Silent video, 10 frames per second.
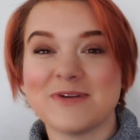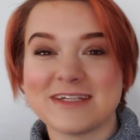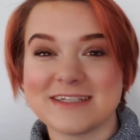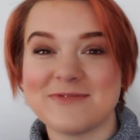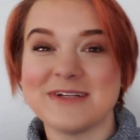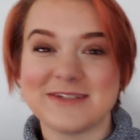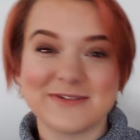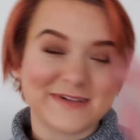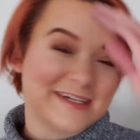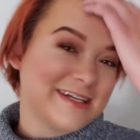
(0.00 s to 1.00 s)
because I went
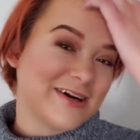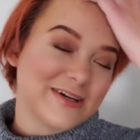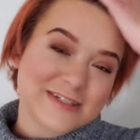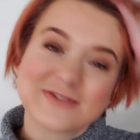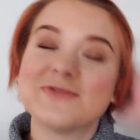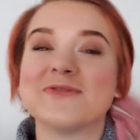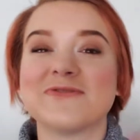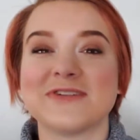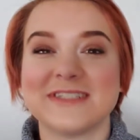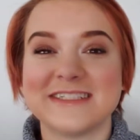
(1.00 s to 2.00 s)
to an art school
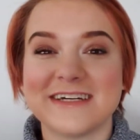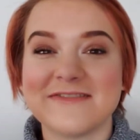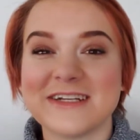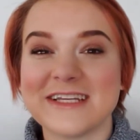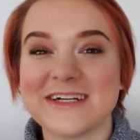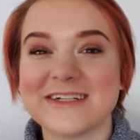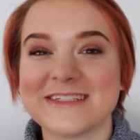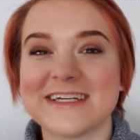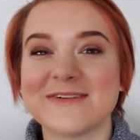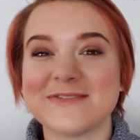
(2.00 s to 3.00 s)
for 7 years
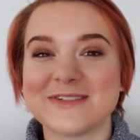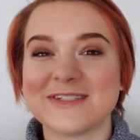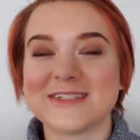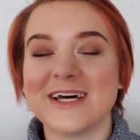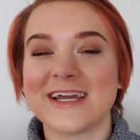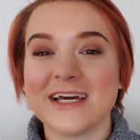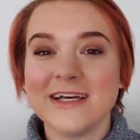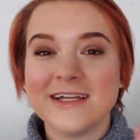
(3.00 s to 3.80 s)
that was just like,